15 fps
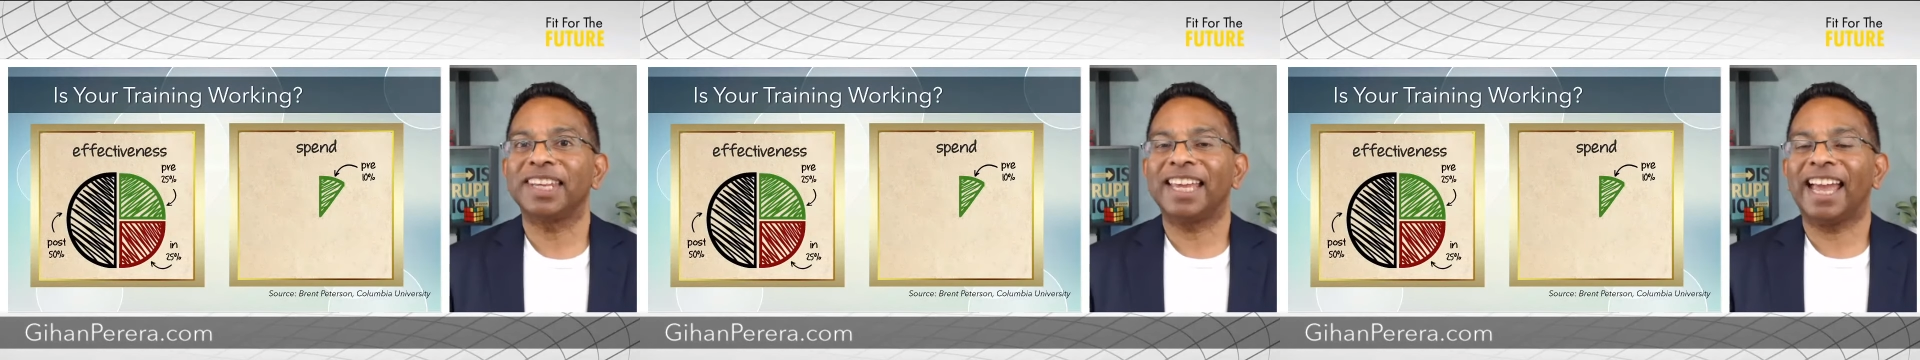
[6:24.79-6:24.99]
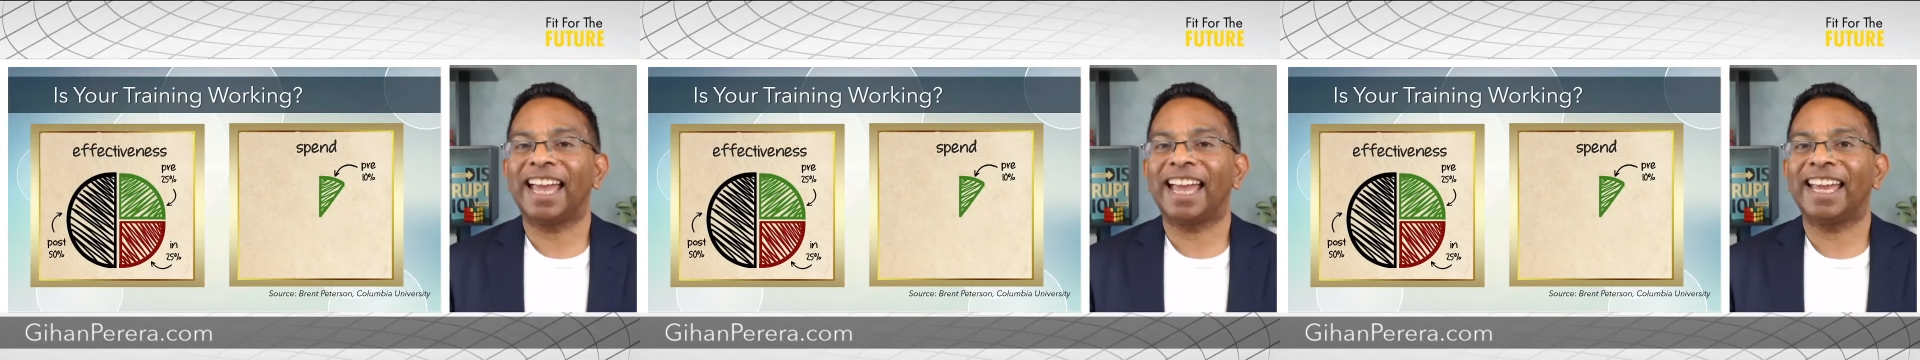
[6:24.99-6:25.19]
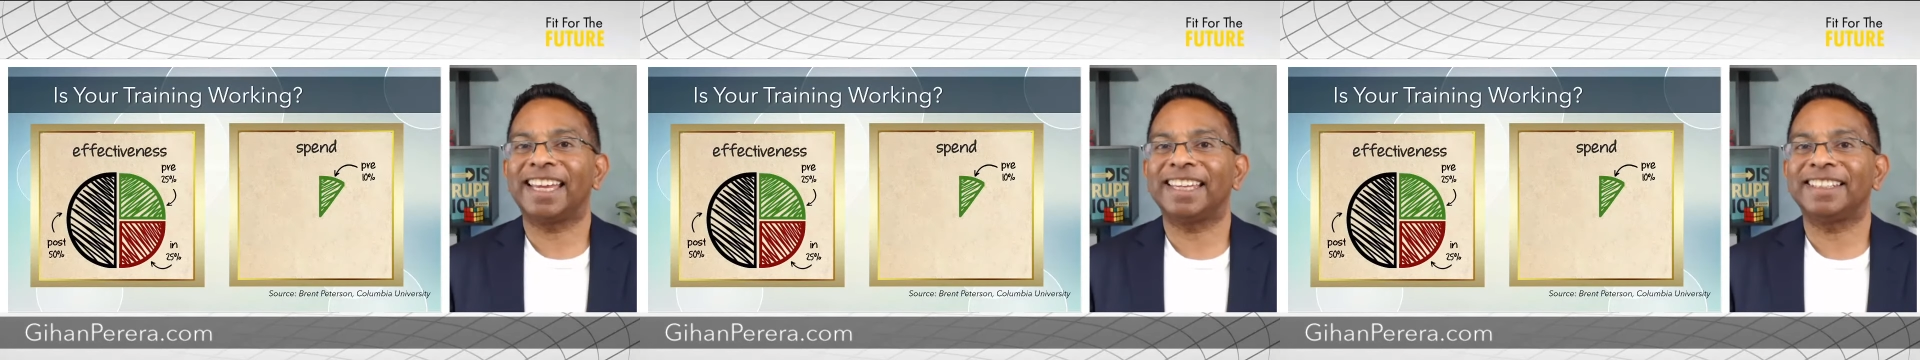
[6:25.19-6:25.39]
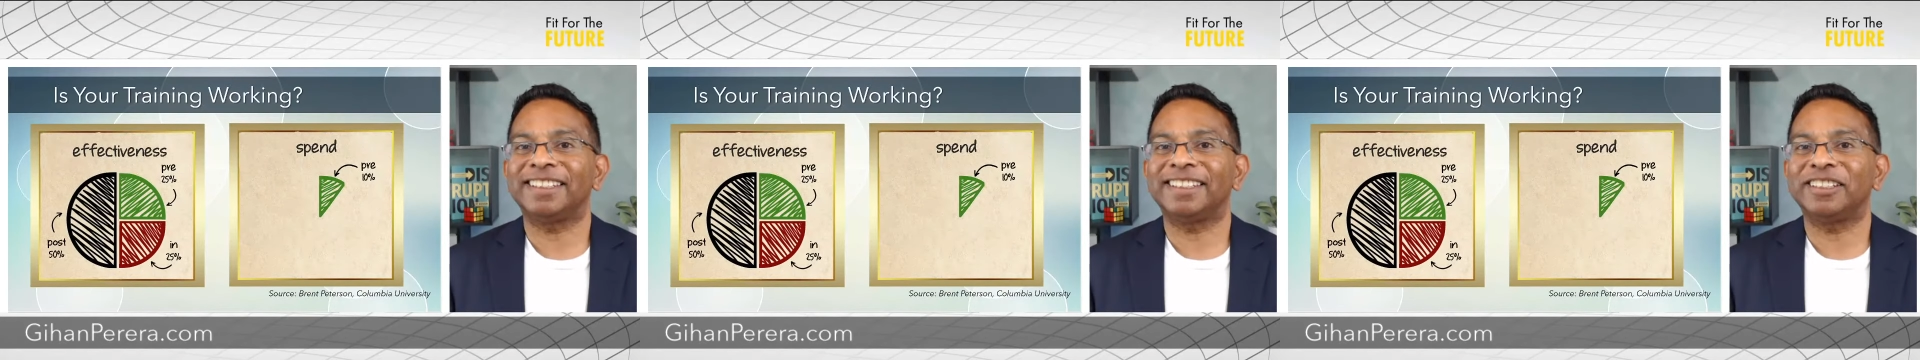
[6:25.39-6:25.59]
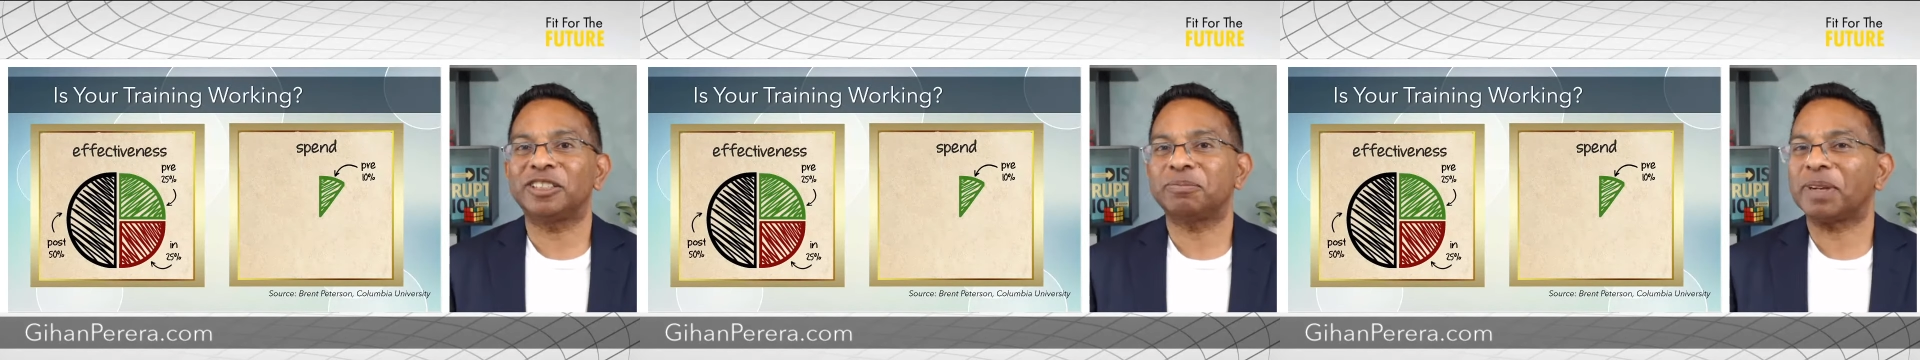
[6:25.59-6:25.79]
and
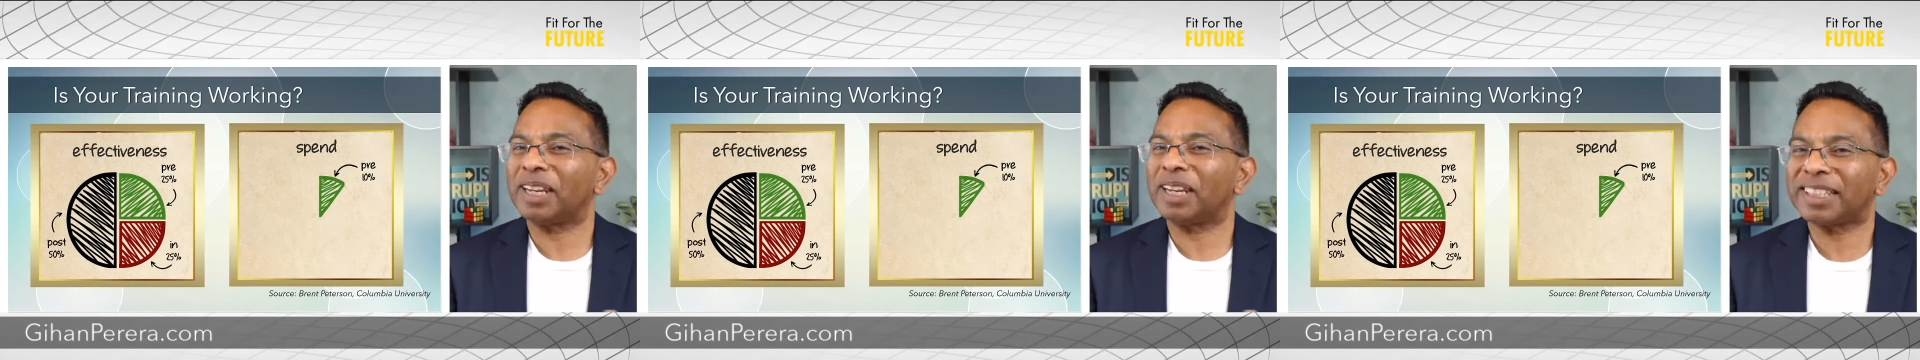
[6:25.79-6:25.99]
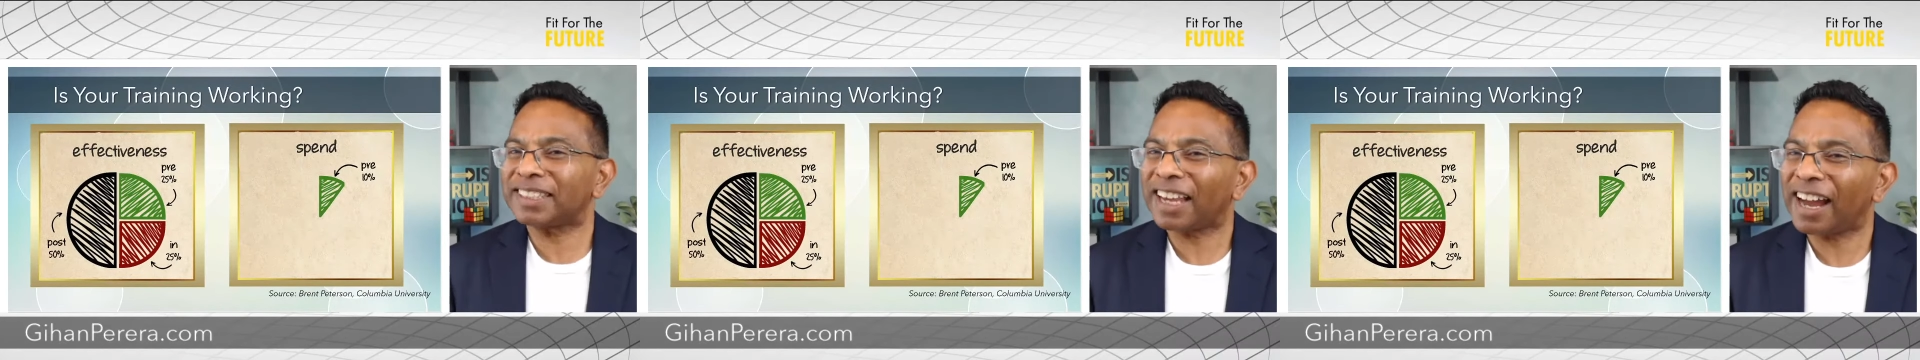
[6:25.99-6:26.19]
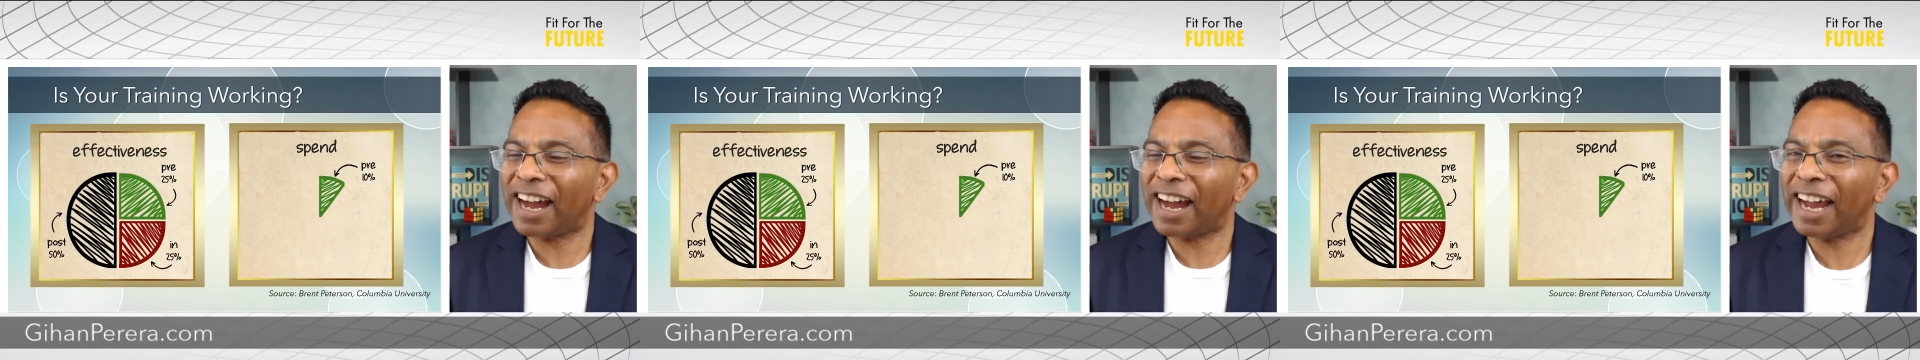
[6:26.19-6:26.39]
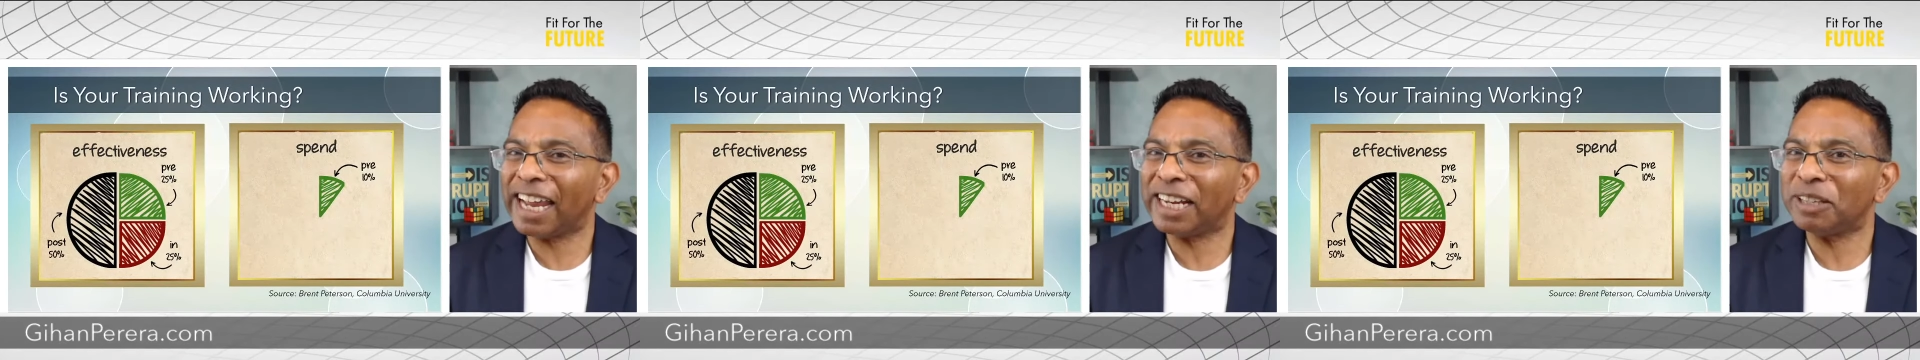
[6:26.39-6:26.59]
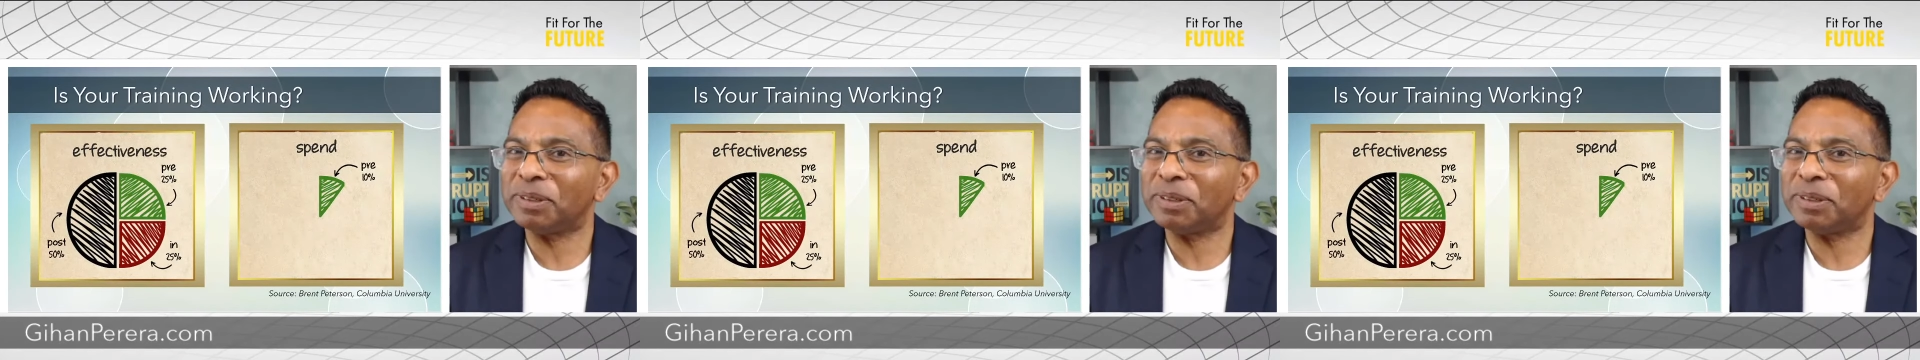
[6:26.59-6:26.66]
you'd spend a tiny